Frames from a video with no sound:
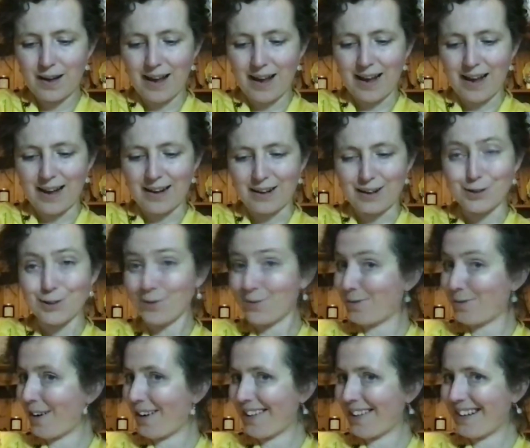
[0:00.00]
and I shall
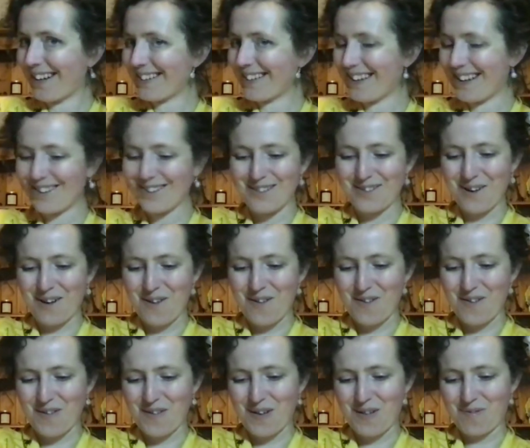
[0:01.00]
write that down so I
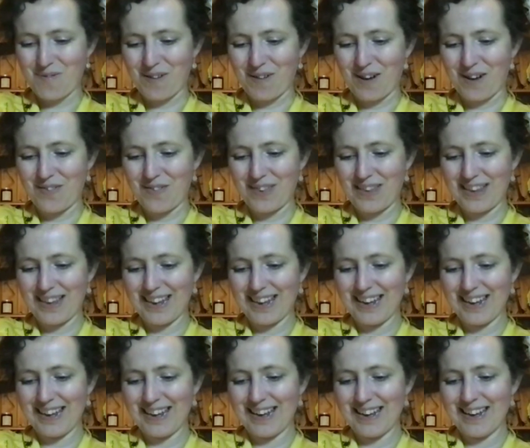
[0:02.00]
remember.
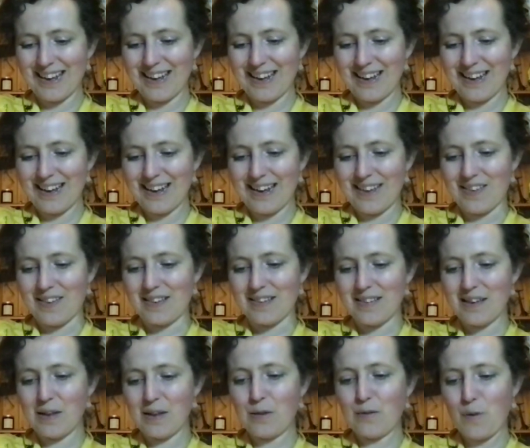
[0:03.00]
The
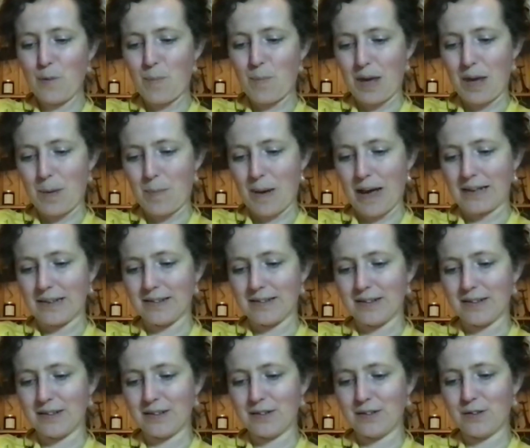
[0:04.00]
silver bee
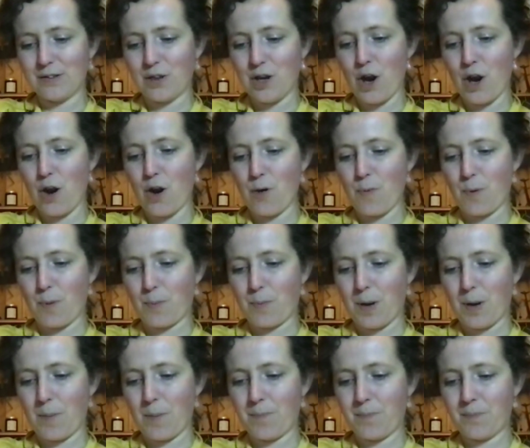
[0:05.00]
pendant, no
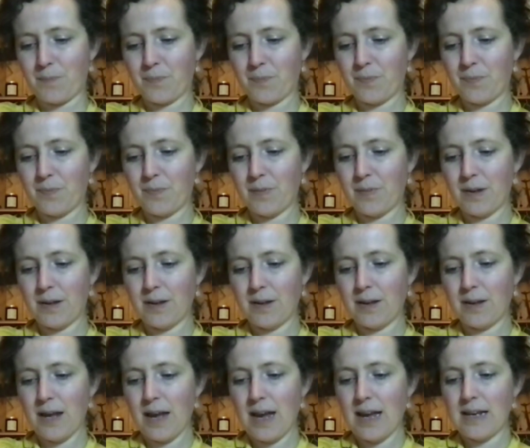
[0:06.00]
problem.
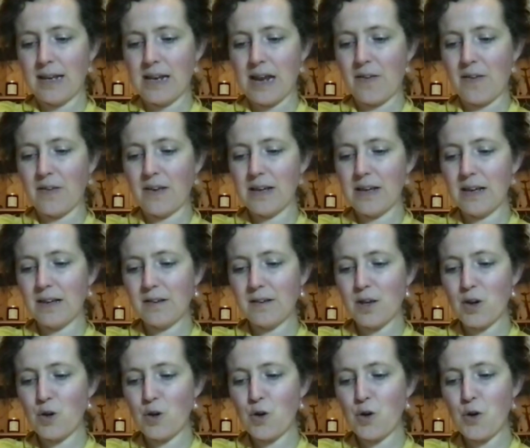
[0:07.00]
Now
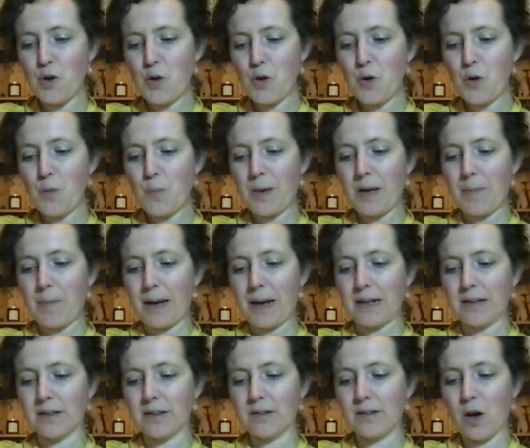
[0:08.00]
these new bee
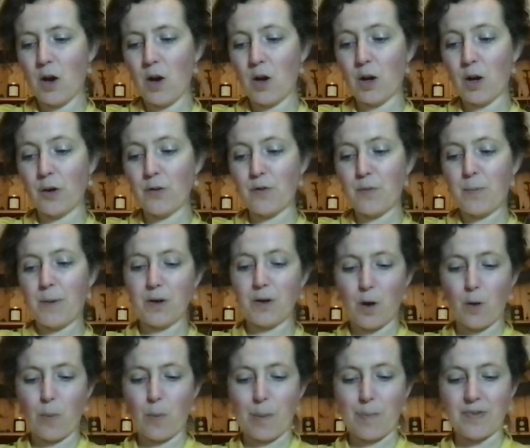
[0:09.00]
pendants are going to be on
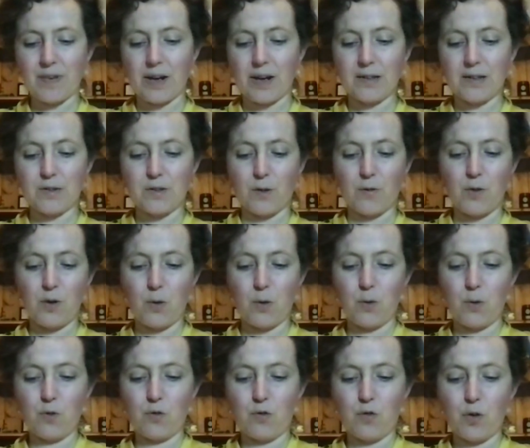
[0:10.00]
our website, so if
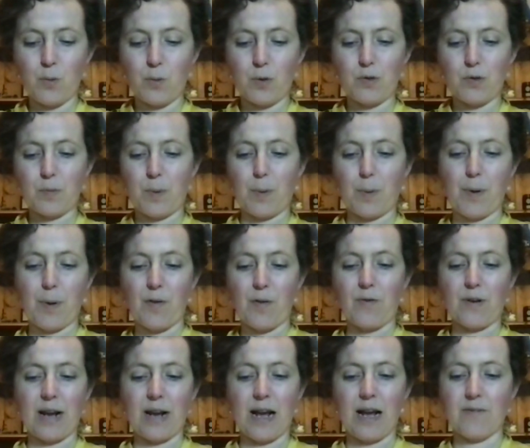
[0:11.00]
you do want to pop
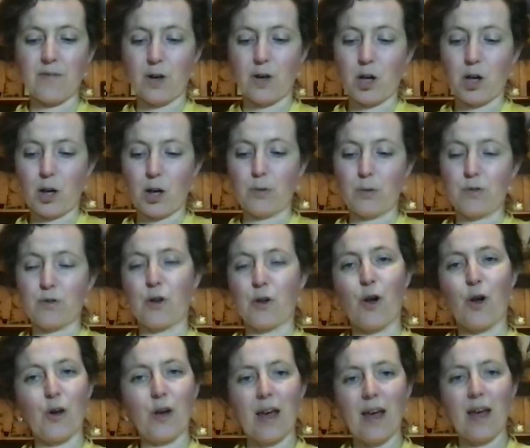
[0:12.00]
over and have a closer
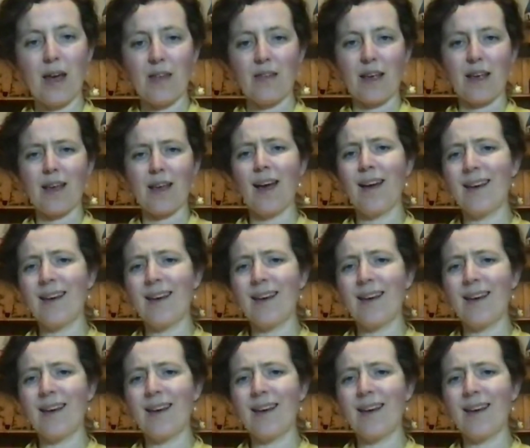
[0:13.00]
look, the